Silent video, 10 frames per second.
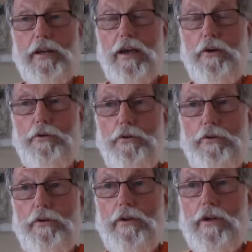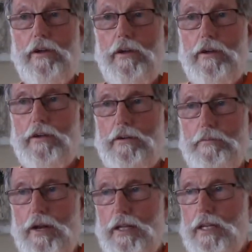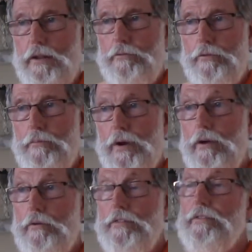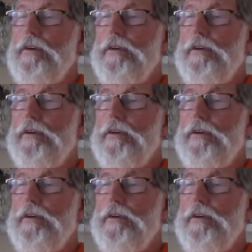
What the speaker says: now you're tremendously familiar with.